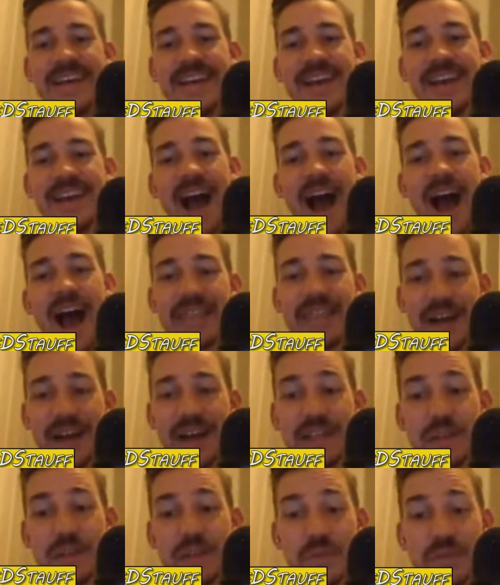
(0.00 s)
I thought
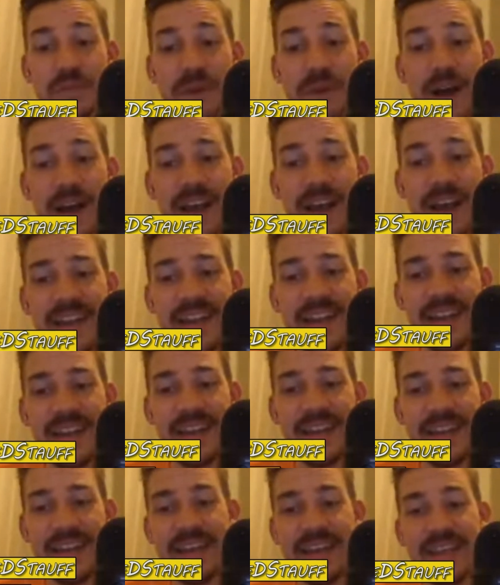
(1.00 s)
this was mine.
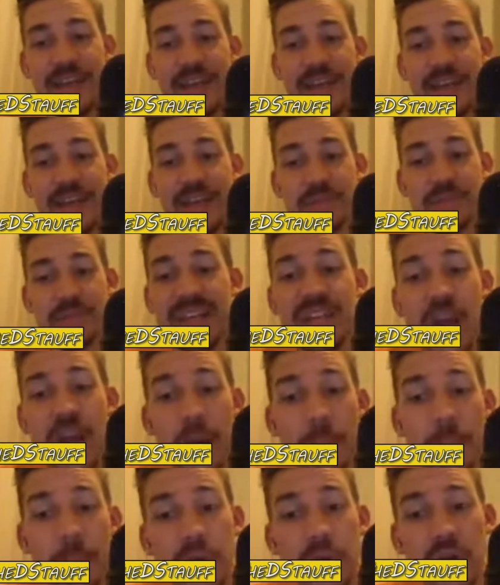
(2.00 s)
Here's my
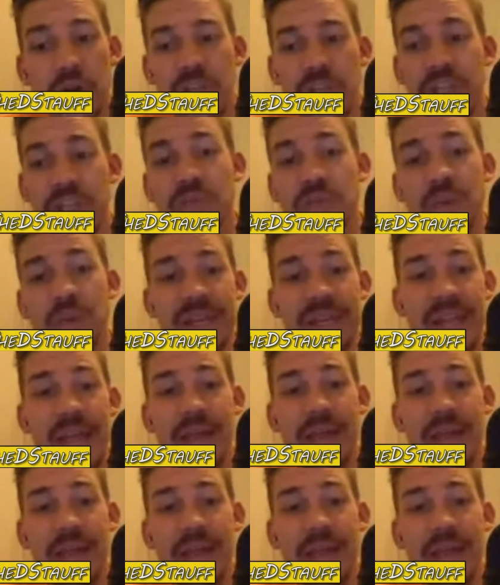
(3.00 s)
number. Here's my name.